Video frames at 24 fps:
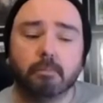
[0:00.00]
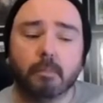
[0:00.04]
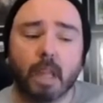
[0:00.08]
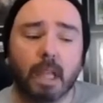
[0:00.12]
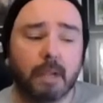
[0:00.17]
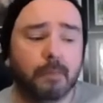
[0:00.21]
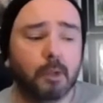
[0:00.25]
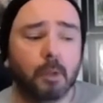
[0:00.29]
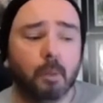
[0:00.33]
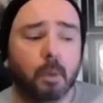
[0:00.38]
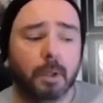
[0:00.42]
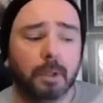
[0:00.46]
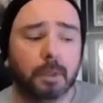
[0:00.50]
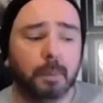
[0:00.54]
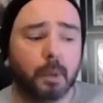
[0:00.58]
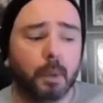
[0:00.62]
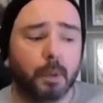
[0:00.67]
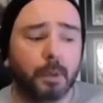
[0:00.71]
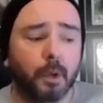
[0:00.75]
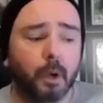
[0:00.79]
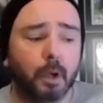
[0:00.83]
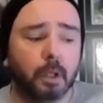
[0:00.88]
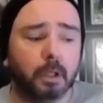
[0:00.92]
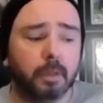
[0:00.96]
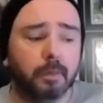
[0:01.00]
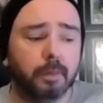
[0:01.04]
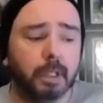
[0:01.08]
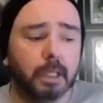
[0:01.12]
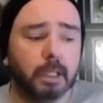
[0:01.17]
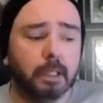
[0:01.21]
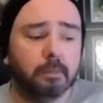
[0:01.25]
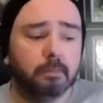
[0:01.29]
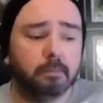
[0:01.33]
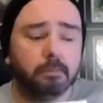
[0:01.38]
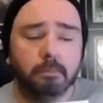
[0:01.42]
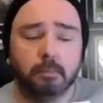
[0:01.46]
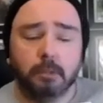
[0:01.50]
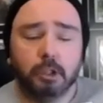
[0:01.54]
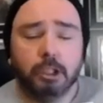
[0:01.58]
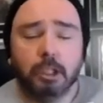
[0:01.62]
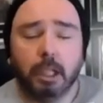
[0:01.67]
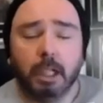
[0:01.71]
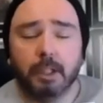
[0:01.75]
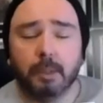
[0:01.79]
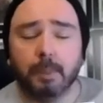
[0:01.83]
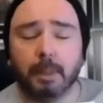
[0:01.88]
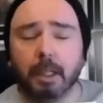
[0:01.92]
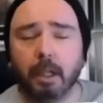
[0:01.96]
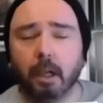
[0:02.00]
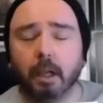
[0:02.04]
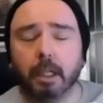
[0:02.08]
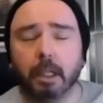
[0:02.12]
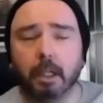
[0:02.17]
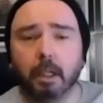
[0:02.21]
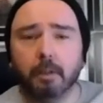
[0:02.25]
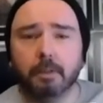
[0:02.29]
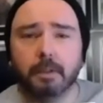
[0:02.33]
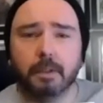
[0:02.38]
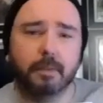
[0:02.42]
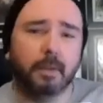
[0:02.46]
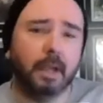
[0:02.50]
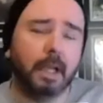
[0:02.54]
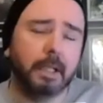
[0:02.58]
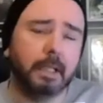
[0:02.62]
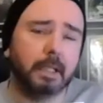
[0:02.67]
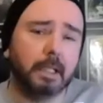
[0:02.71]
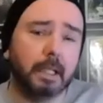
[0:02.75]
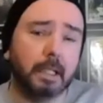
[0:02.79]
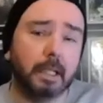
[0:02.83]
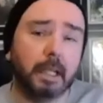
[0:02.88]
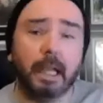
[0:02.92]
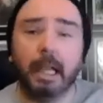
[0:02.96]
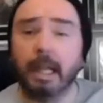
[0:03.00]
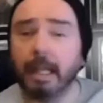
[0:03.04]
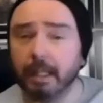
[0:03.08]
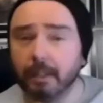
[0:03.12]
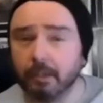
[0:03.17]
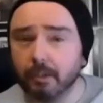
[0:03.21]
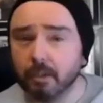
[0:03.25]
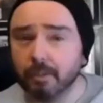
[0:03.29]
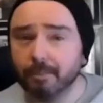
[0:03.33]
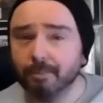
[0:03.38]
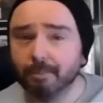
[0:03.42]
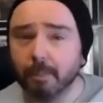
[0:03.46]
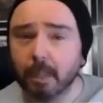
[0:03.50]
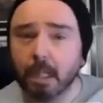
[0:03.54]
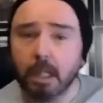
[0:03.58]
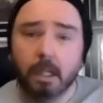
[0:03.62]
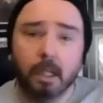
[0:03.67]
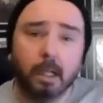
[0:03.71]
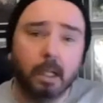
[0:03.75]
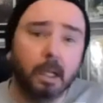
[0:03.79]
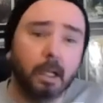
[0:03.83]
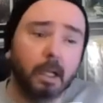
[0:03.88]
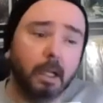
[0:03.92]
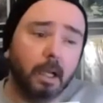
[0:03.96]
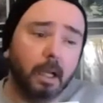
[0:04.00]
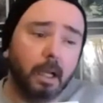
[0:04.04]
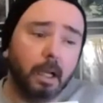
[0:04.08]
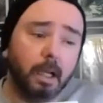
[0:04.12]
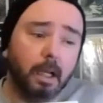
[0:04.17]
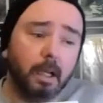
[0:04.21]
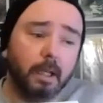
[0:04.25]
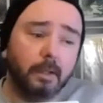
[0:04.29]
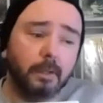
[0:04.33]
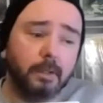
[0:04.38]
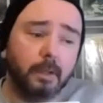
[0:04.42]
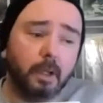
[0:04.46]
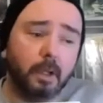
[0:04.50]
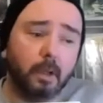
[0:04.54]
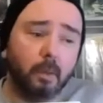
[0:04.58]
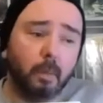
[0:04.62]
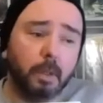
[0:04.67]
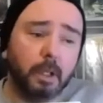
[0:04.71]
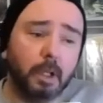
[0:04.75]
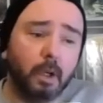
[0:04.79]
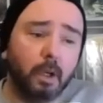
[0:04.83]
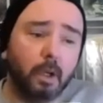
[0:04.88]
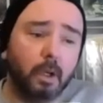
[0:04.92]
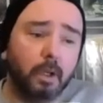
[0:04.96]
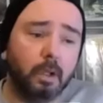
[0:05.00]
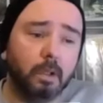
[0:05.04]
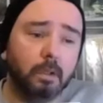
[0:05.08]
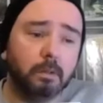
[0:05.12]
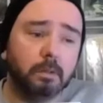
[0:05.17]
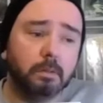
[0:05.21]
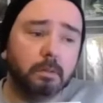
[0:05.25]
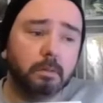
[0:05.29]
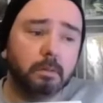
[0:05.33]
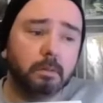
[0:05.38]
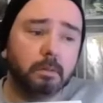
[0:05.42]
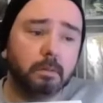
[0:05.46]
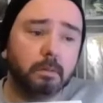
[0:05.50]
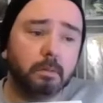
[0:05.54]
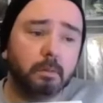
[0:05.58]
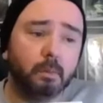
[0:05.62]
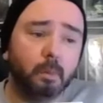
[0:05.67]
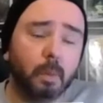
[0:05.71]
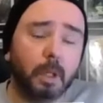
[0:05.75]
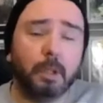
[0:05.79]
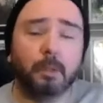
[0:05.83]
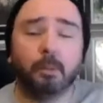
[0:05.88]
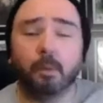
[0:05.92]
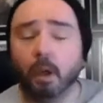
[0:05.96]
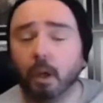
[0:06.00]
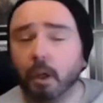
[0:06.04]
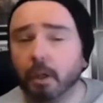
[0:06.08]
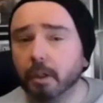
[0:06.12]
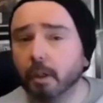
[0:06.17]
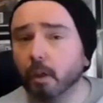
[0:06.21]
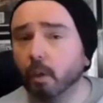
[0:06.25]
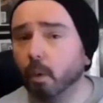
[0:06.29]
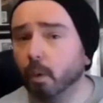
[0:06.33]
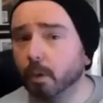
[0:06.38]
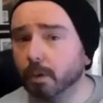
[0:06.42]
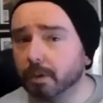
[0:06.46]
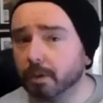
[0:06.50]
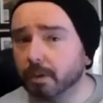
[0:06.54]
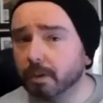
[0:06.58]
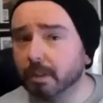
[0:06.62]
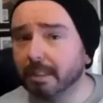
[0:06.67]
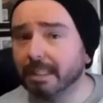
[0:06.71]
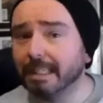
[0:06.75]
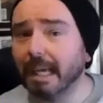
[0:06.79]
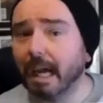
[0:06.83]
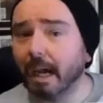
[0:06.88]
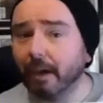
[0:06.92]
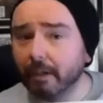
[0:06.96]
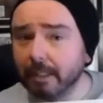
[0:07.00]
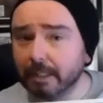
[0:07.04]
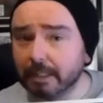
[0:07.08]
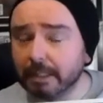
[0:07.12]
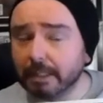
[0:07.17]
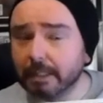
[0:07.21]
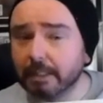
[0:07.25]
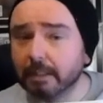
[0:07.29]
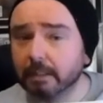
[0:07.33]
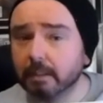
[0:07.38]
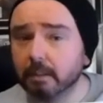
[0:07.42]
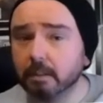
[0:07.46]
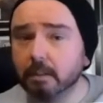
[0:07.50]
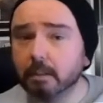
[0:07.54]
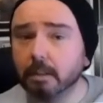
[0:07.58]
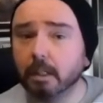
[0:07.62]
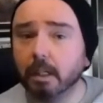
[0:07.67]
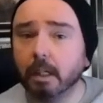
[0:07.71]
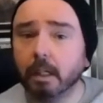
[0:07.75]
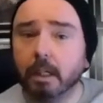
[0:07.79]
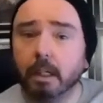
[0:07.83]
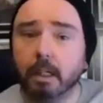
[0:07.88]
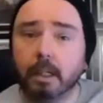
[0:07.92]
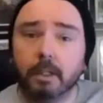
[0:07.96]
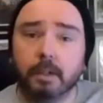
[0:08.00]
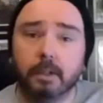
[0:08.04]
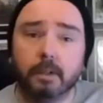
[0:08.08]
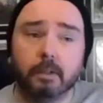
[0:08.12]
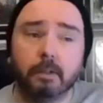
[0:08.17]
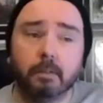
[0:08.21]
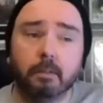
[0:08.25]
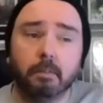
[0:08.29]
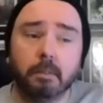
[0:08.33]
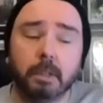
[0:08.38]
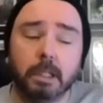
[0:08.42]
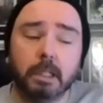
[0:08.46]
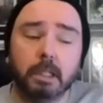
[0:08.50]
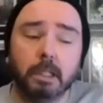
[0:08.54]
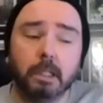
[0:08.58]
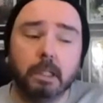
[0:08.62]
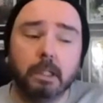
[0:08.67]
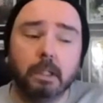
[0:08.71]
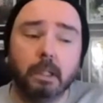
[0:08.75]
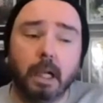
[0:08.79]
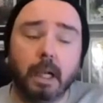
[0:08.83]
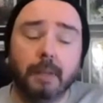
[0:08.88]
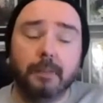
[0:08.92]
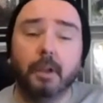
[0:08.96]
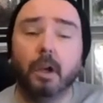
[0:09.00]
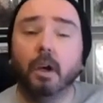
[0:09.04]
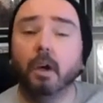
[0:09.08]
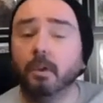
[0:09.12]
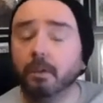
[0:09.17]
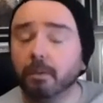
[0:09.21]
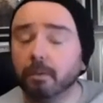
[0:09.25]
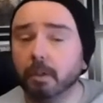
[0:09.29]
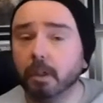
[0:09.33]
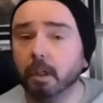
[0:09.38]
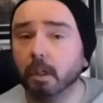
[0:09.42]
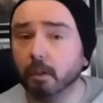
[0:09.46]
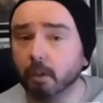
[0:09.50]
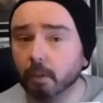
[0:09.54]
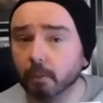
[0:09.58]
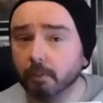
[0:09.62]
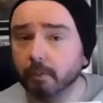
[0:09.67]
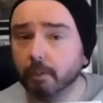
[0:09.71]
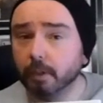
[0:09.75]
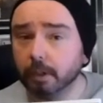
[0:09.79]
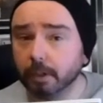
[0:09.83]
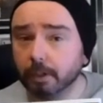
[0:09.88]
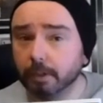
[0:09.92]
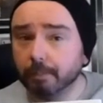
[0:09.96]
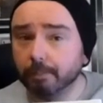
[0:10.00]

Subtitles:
If you wanted pornography, you had to be lucky enough to find it in a hedge. And we all went around in horses and carriages, and we had to hunt for our own food.